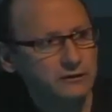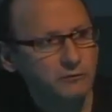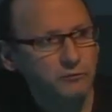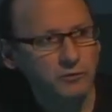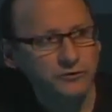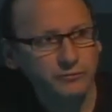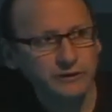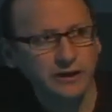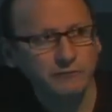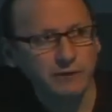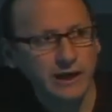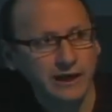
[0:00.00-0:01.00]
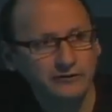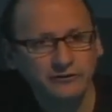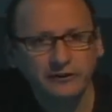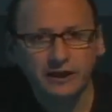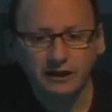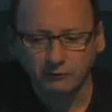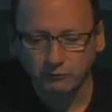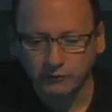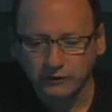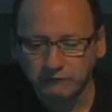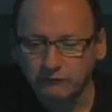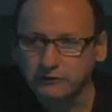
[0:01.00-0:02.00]
Once we get past that, we
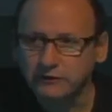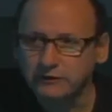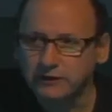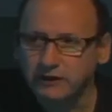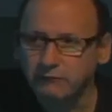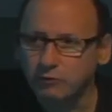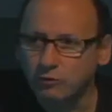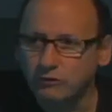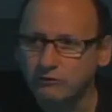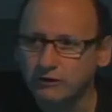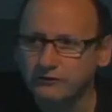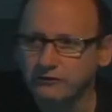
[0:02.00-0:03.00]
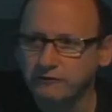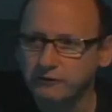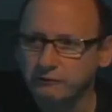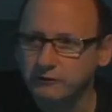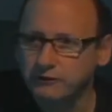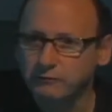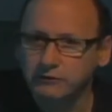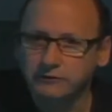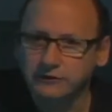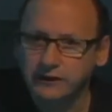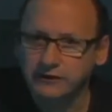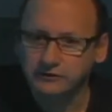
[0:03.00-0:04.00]
really get more aggressive in the
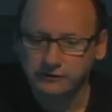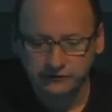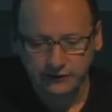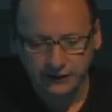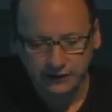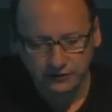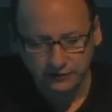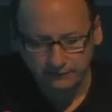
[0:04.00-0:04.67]
rehabilitation stage.